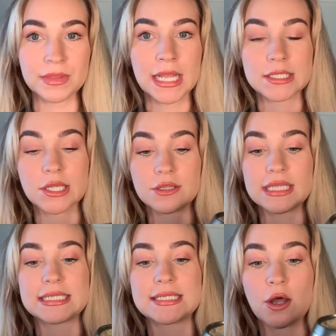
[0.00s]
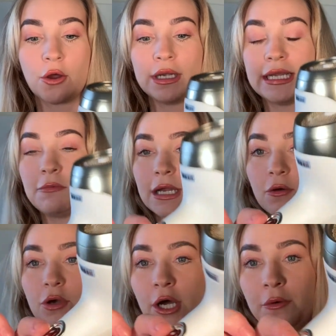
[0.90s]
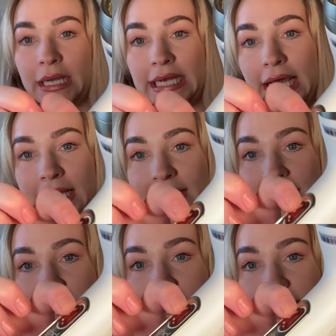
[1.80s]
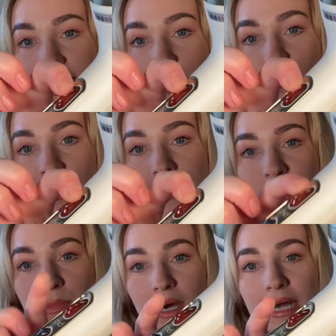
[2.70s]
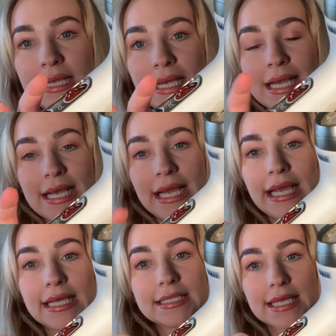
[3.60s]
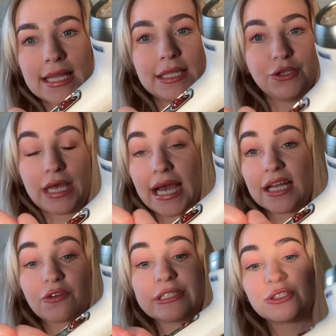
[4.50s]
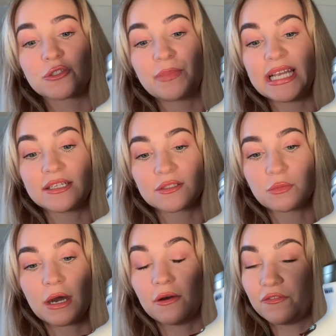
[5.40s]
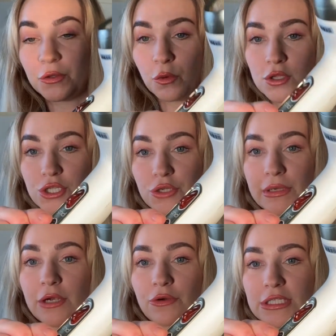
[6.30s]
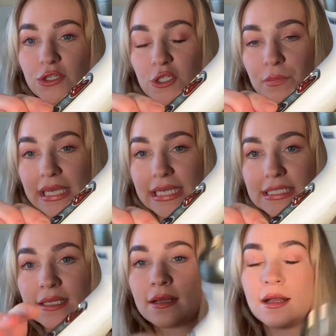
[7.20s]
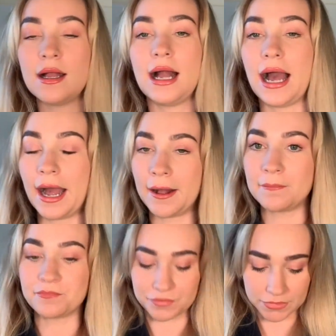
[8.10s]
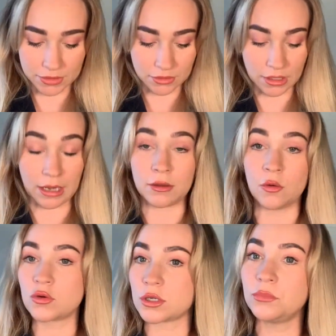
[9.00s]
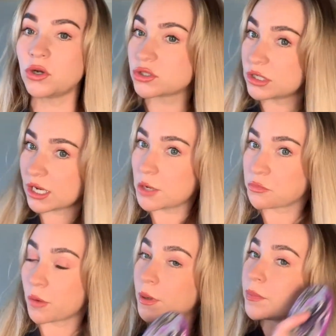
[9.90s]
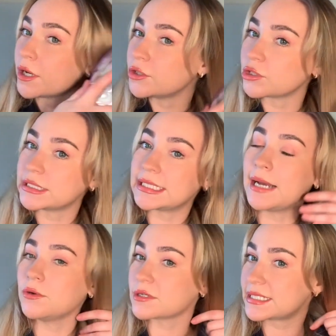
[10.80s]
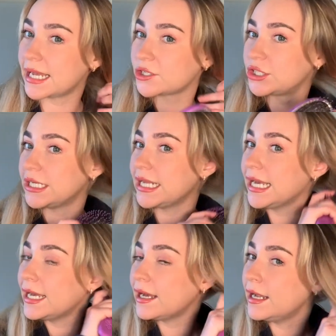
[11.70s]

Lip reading: So this is only when I'll go in and then increase my heat, and then you can increase your speed as well if you want to increase your speed. I'm not doing like a proper blow dry today. I'm not sectioning it